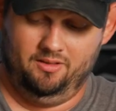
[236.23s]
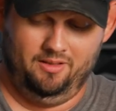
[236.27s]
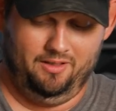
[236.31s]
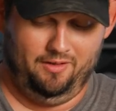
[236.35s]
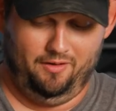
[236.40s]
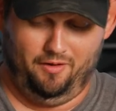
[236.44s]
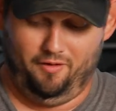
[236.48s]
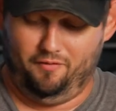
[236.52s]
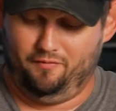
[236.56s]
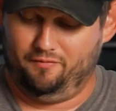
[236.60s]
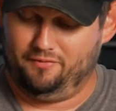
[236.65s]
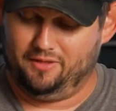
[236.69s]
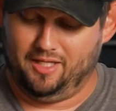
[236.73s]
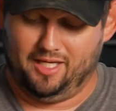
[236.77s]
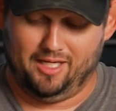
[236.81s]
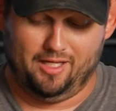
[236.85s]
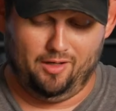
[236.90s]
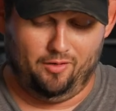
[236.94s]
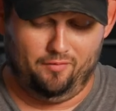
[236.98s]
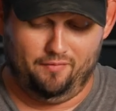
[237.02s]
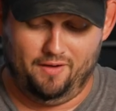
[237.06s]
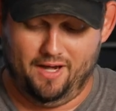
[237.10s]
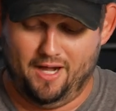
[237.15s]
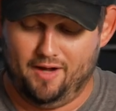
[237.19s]
I don't think
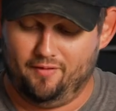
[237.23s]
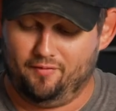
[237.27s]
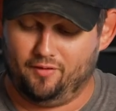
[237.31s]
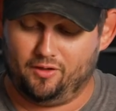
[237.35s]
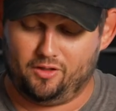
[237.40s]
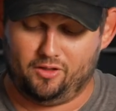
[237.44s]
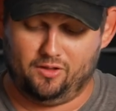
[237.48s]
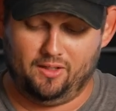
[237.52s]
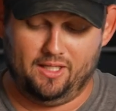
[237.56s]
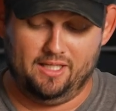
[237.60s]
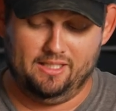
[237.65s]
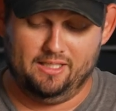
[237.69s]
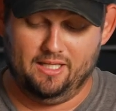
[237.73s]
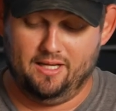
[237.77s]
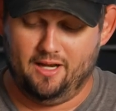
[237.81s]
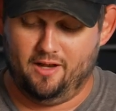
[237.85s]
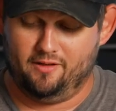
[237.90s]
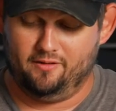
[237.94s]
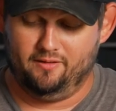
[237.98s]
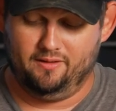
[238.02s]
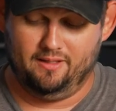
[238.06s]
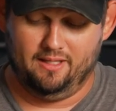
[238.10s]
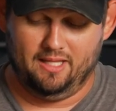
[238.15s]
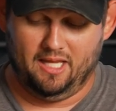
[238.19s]
I've ever cleaned it
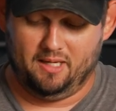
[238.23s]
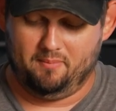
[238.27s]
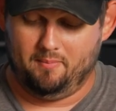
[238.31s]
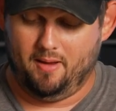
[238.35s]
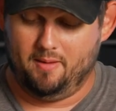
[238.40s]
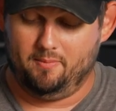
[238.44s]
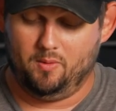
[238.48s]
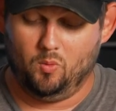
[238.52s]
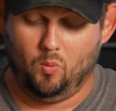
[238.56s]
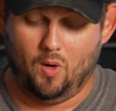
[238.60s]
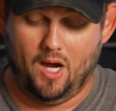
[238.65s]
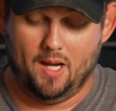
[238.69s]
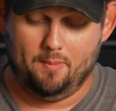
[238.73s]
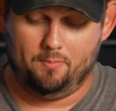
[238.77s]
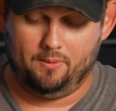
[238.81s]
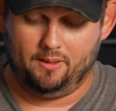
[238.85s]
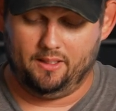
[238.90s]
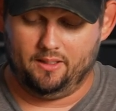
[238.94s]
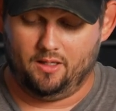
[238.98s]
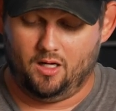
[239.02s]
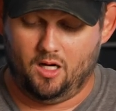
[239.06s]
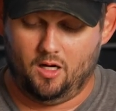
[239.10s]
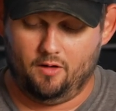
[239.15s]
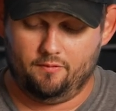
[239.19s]
other than like maybe wiping
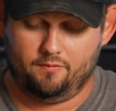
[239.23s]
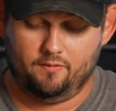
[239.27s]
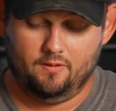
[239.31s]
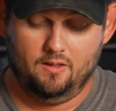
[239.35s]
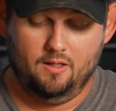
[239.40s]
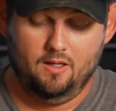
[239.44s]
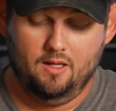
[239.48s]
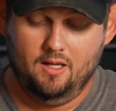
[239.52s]
it off.